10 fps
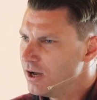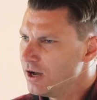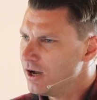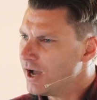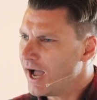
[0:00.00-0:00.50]

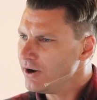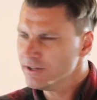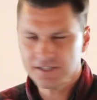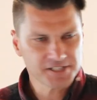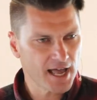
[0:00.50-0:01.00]
How did
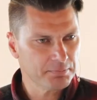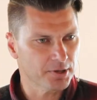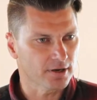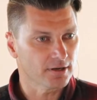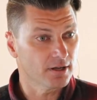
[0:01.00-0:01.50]
this happen?
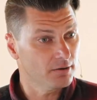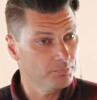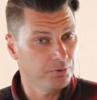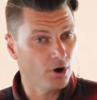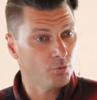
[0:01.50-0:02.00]

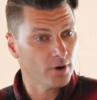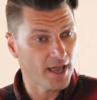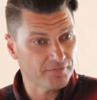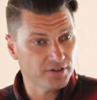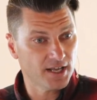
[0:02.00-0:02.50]
Paul would have
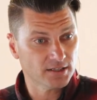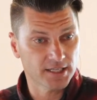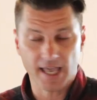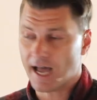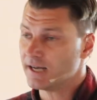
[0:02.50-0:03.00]
evidently
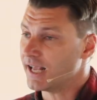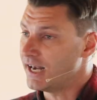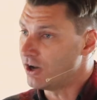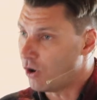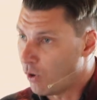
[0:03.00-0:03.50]
had an
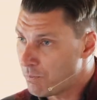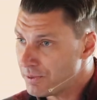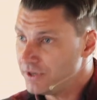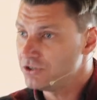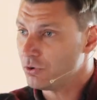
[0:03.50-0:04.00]

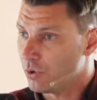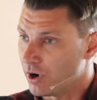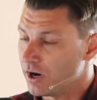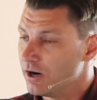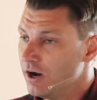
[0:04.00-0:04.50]
open
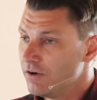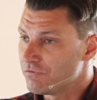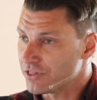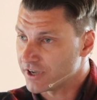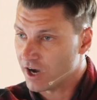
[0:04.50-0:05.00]
door for
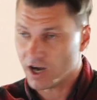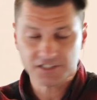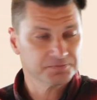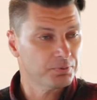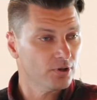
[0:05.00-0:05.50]
the
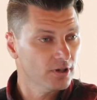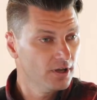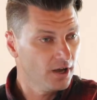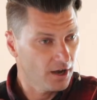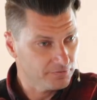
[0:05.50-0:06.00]
gospel
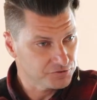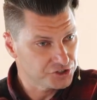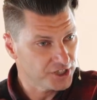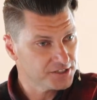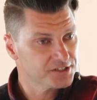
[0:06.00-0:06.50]
of
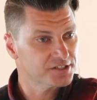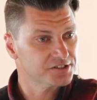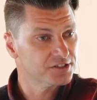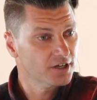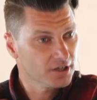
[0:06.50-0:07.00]
Jesus
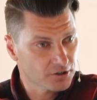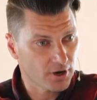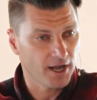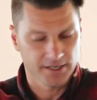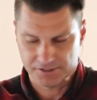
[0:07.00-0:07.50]

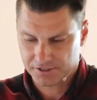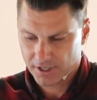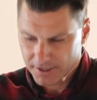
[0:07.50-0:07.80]
Christ.